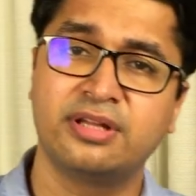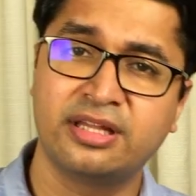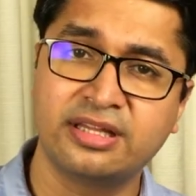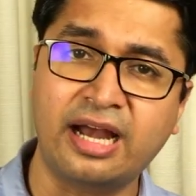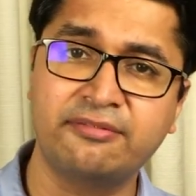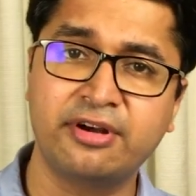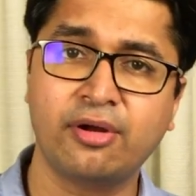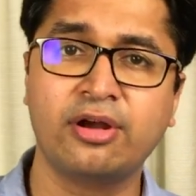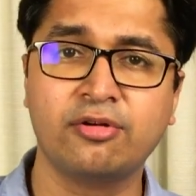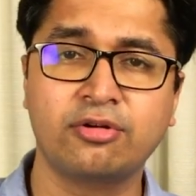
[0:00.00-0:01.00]
In that
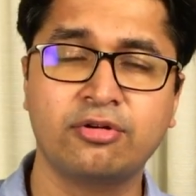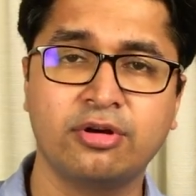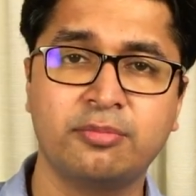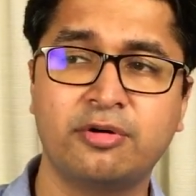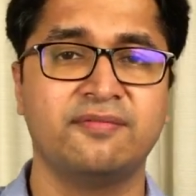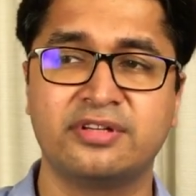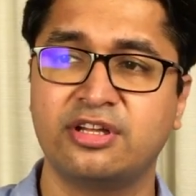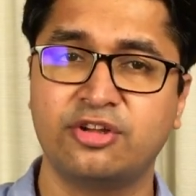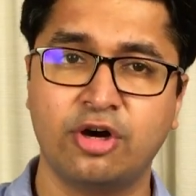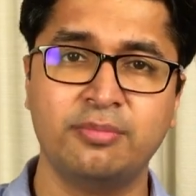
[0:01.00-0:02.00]
video, I talk to you about whether
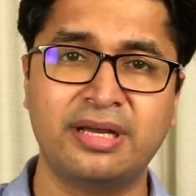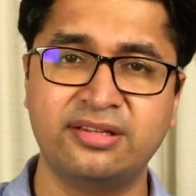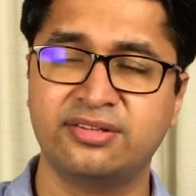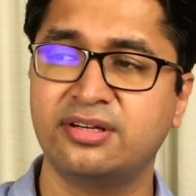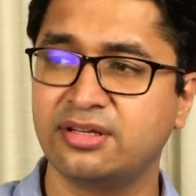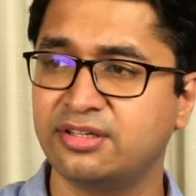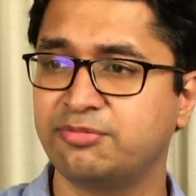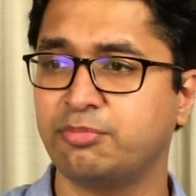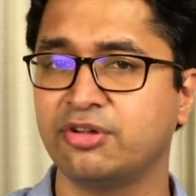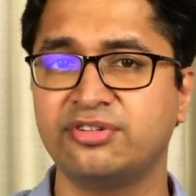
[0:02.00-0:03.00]
your mindset is
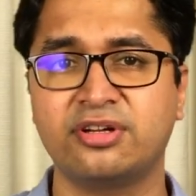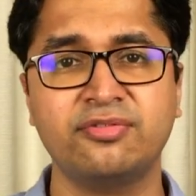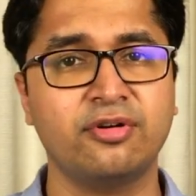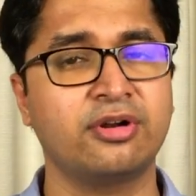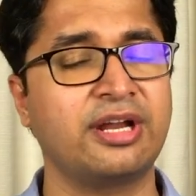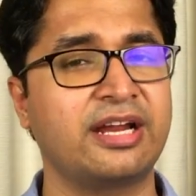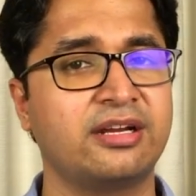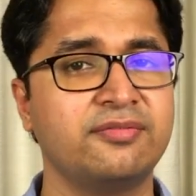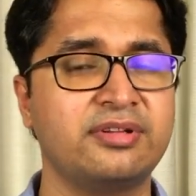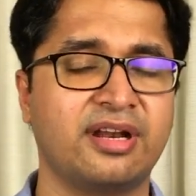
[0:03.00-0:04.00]
positive or
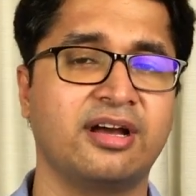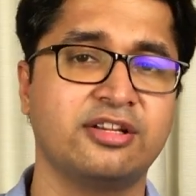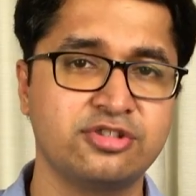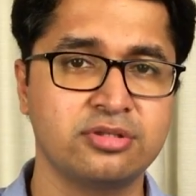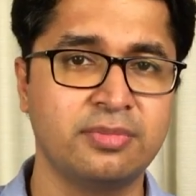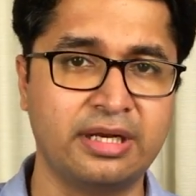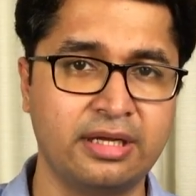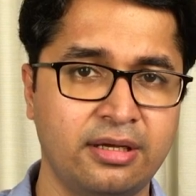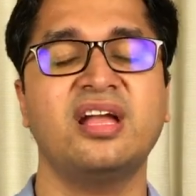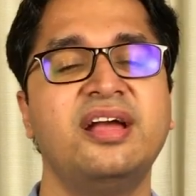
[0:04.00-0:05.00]
negative with regards to money.